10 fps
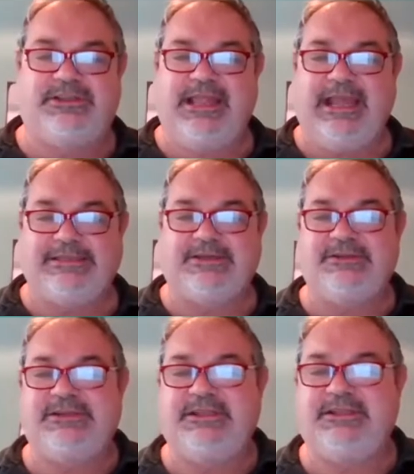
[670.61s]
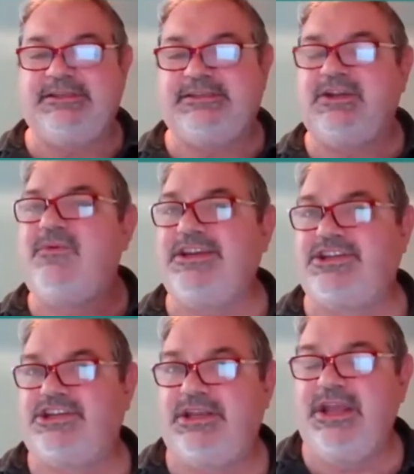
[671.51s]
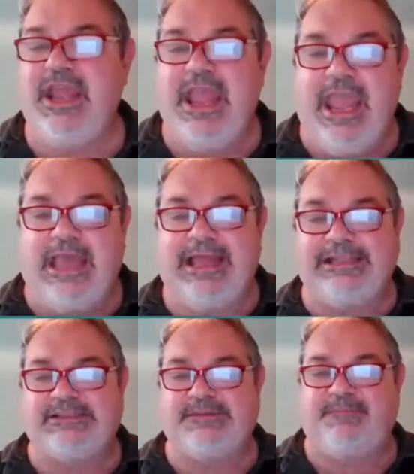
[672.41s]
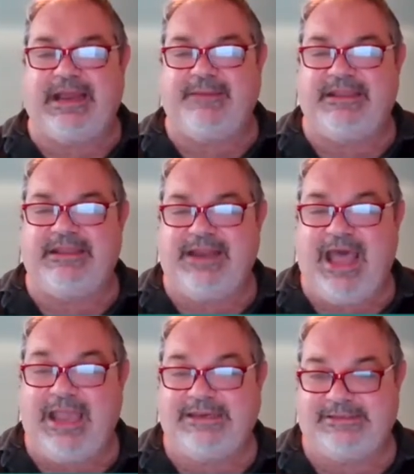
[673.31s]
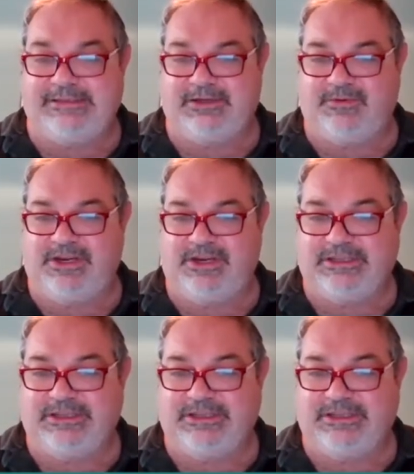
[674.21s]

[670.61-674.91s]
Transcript: let's consider this equation and let's parameterize this equation.